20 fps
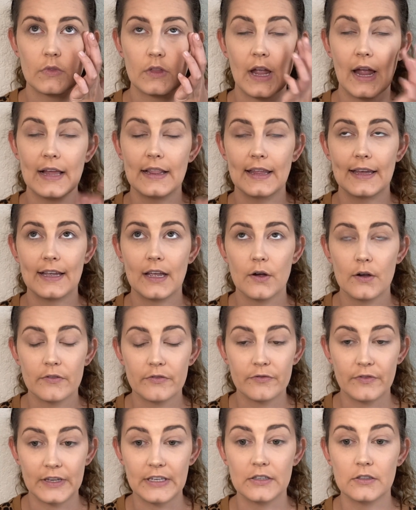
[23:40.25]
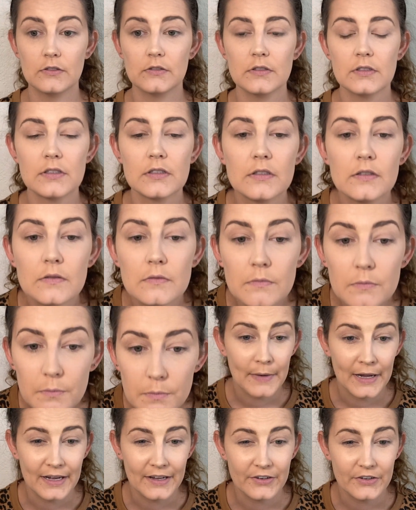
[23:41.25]
I like how it feels.
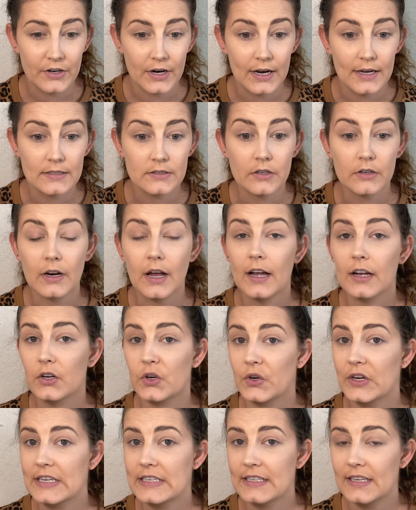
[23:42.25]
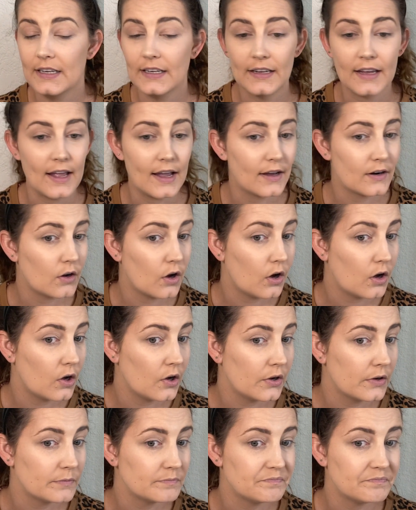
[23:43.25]
My under eyes are not creasing at
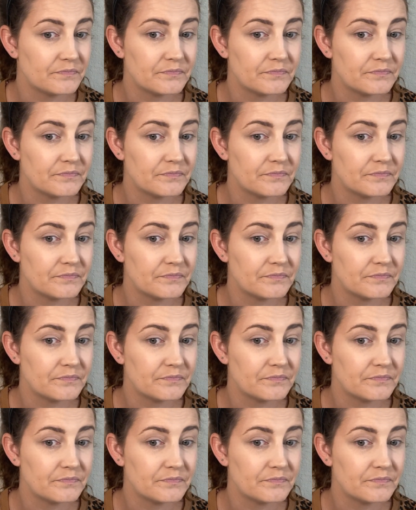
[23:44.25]
all.